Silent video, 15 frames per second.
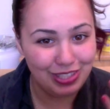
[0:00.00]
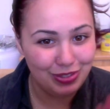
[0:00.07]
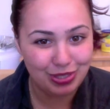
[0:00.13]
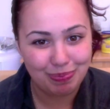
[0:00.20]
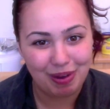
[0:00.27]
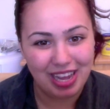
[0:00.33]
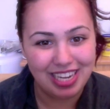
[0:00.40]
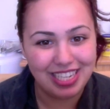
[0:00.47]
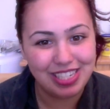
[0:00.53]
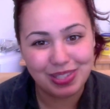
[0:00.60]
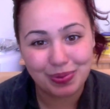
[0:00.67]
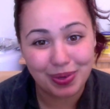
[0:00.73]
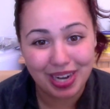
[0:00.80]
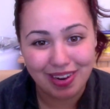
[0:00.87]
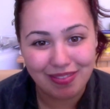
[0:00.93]
Loose
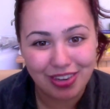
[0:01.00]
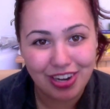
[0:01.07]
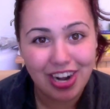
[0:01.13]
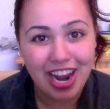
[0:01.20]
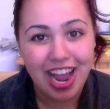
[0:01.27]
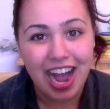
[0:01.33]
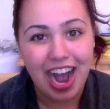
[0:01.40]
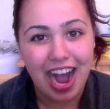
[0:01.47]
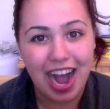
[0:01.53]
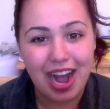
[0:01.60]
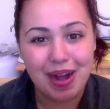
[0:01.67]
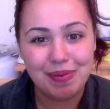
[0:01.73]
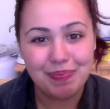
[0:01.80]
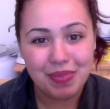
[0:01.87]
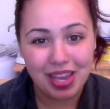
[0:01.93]
Buttons, whatever.
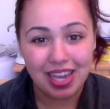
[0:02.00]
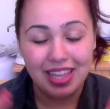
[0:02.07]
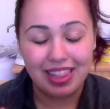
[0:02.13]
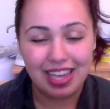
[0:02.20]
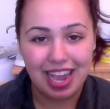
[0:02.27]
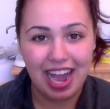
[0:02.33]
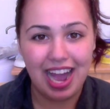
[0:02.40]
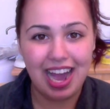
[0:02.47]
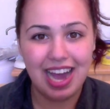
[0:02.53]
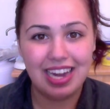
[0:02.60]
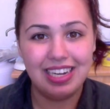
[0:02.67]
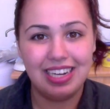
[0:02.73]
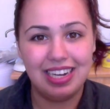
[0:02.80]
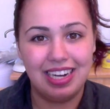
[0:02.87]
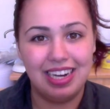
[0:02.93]
Um, they
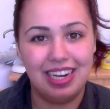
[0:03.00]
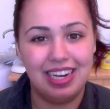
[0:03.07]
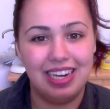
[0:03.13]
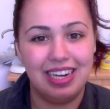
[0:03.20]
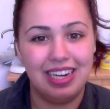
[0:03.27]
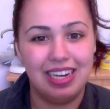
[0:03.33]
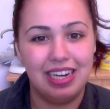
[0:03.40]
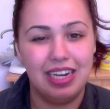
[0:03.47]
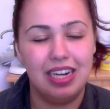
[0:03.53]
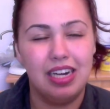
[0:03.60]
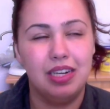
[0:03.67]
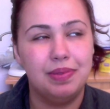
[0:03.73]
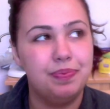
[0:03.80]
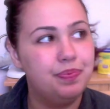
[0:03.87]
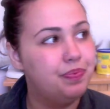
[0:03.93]
had
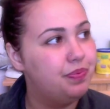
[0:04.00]
a...